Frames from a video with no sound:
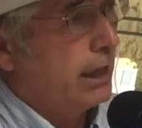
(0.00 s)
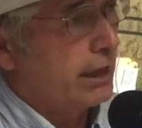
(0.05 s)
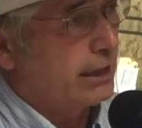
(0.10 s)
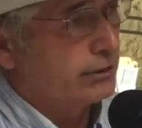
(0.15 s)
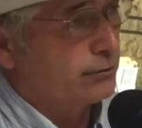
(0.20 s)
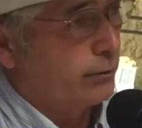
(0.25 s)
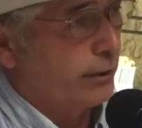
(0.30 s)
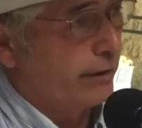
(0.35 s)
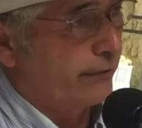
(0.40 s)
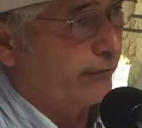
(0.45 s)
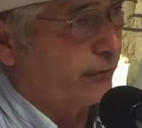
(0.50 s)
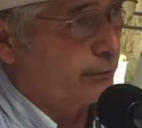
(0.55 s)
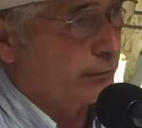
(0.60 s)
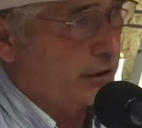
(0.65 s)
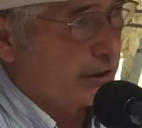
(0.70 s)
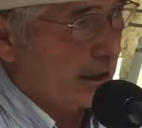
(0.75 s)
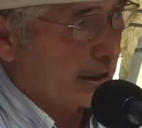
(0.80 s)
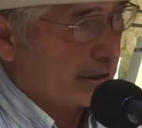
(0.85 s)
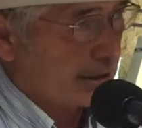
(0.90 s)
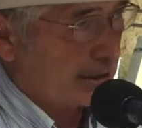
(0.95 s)
has went from
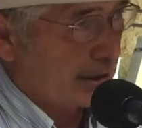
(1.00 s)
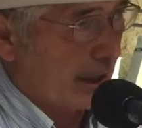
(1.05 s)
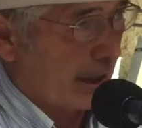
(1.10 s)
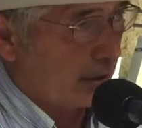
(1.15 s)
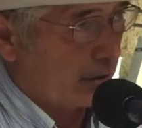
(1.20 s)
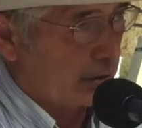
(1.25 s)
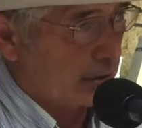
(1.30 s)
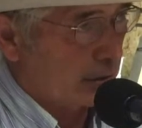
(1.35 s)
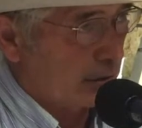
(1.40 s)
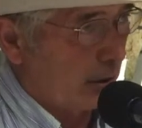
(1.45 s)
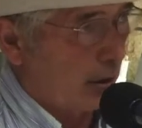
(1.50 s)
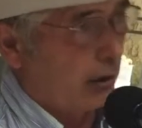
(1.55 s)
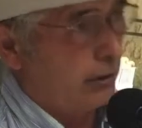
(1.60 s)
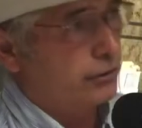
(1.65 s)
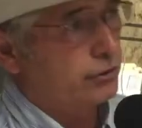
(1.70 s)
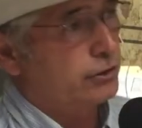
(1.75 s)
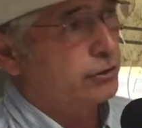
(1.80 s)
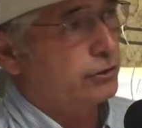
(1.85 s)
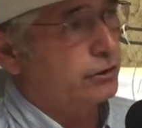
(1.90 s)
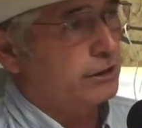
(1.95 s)

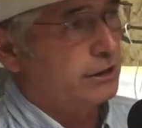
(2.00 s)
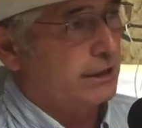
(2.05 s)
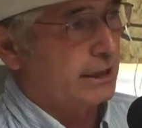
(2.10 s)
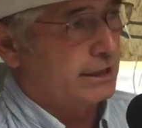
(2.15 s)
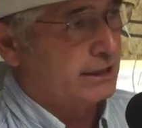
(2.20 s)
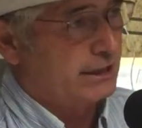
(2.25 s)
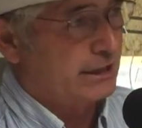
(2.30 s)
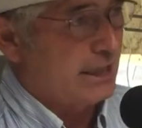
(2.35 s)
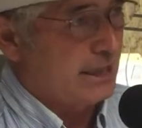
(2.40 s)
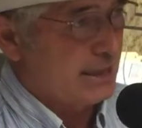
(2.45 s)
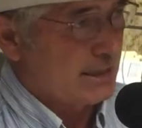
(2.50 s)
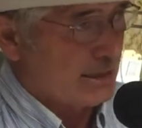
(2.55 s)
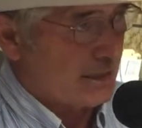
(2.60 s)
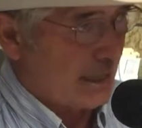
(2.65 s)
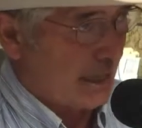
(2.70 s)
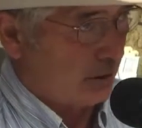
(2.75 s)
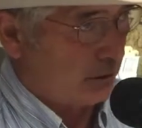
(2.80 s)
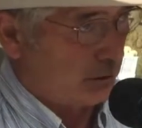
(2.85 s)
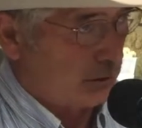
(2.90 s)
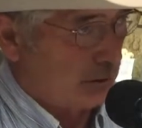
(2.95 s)
$6,000 to
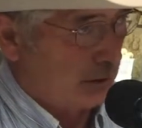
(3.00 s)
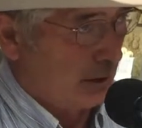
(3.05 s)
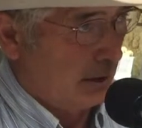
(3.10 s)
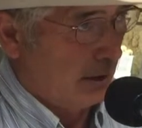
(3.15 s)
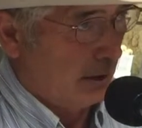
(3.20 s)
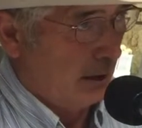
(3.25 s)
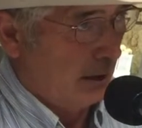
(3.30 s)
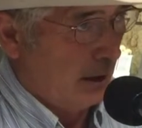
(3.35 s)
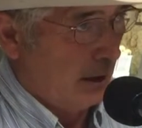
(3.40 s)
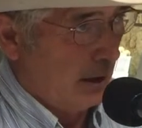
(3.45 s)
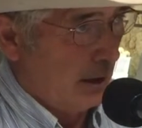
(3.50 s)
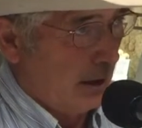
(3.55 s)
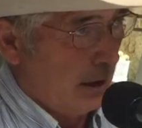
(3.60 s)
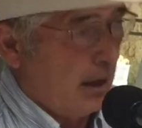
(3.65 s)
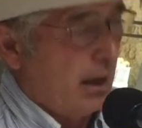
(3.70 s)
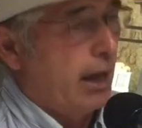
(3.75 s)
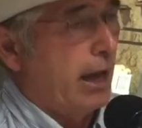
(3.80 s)
$16,000.